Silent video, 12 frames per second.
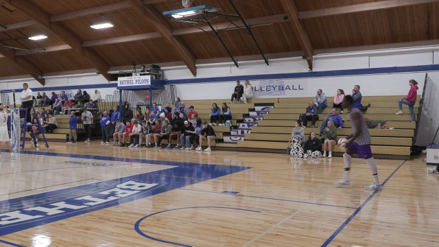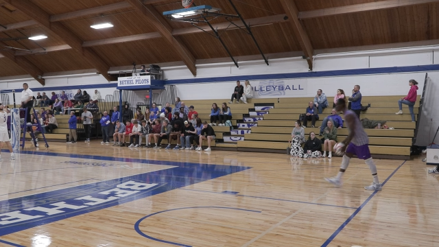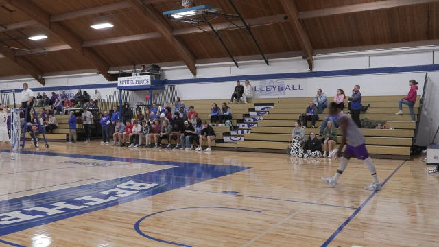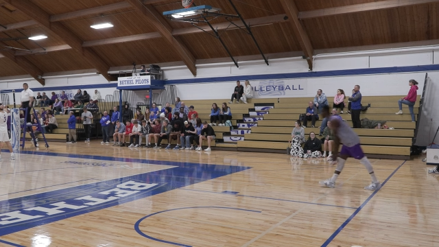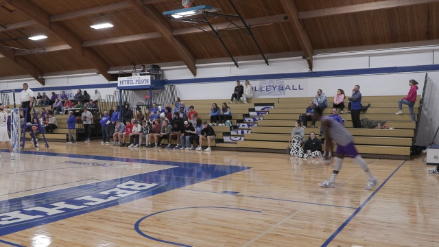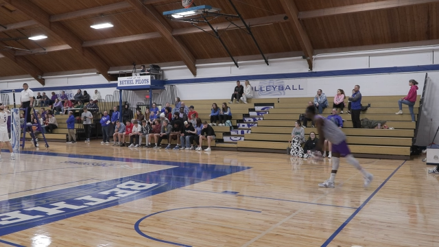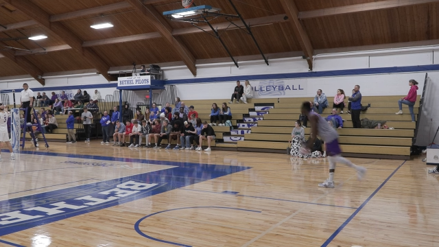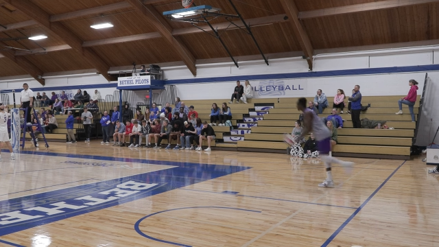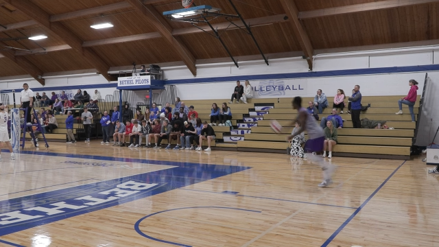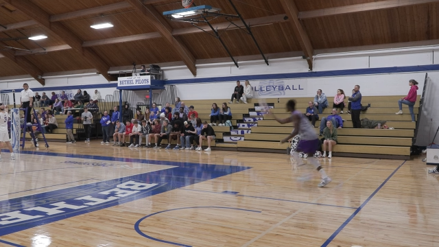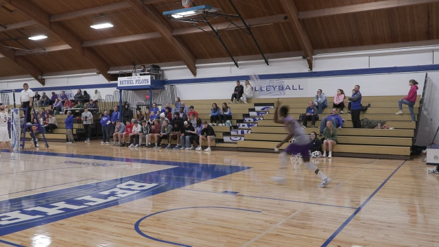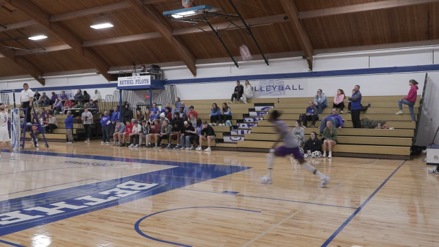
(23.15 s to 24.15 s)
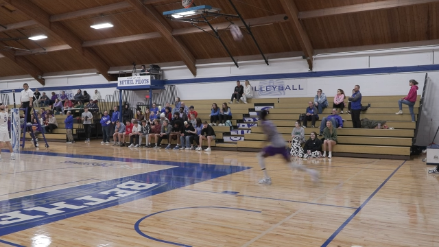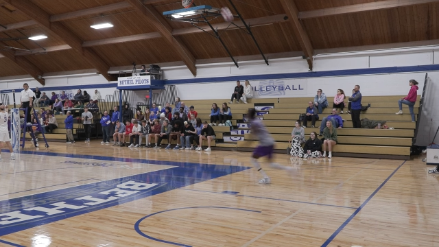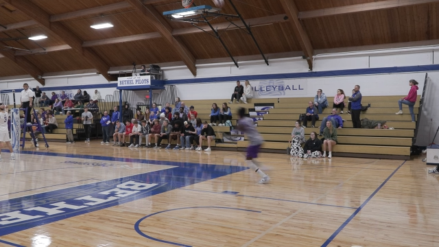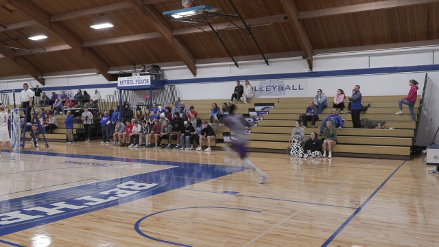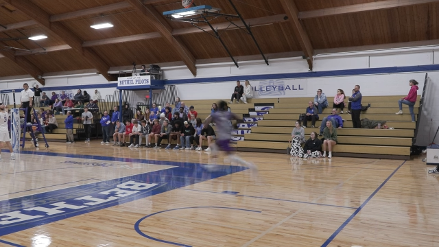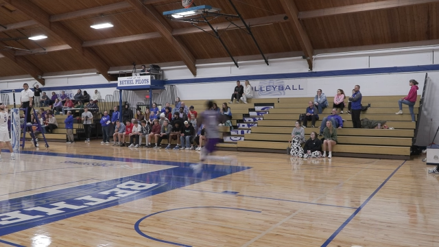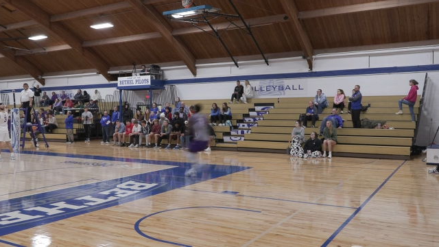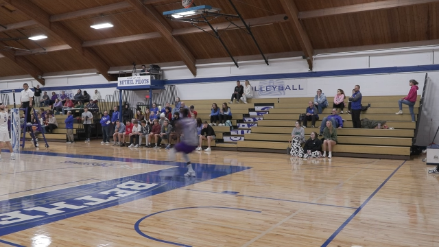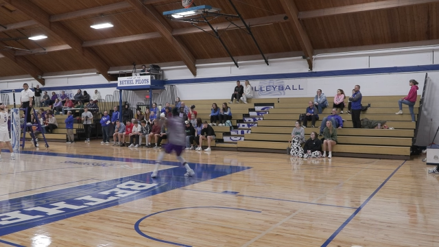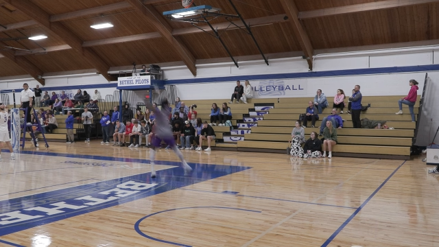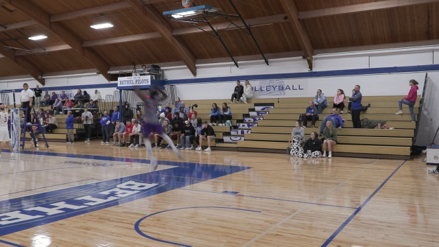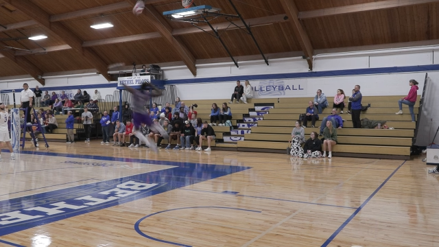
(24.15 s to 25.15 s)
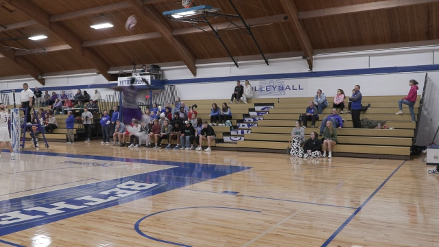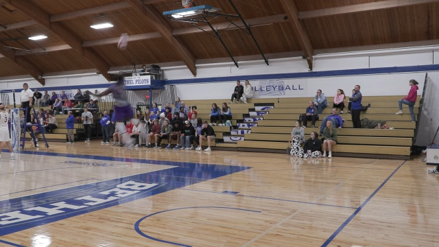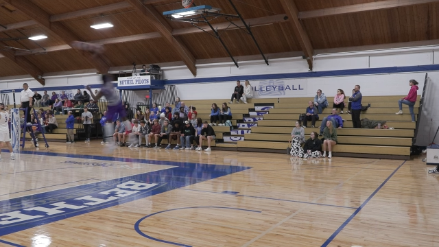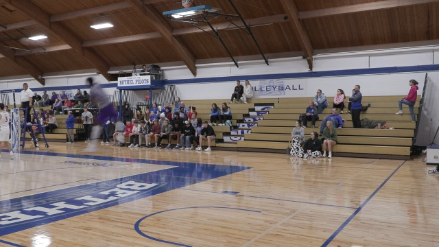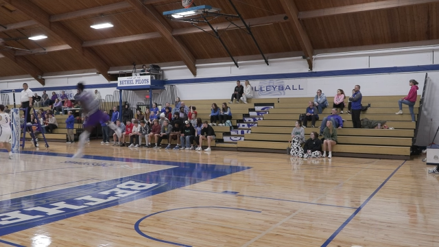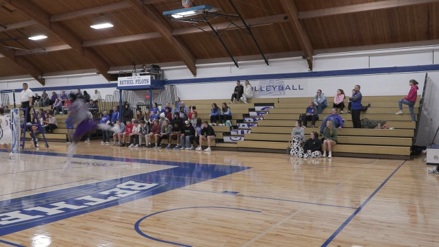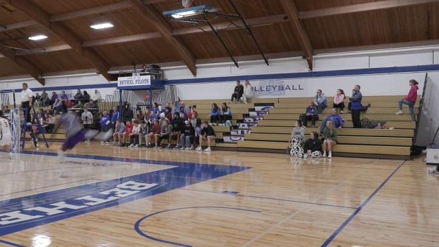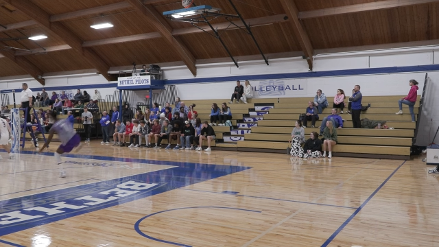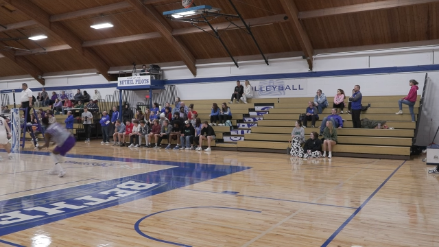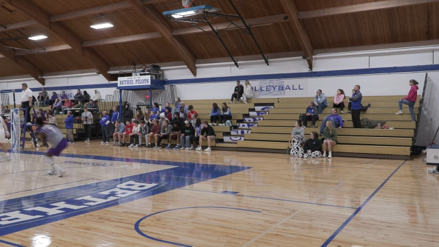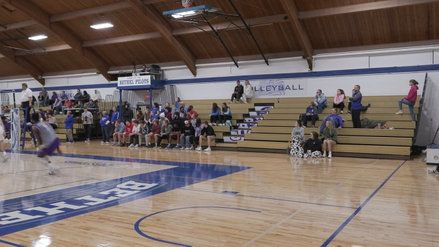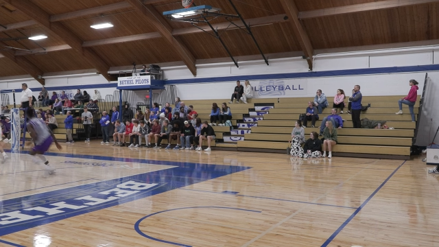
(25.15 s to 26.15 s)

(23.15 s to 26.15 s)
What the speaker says: (no speaker visible)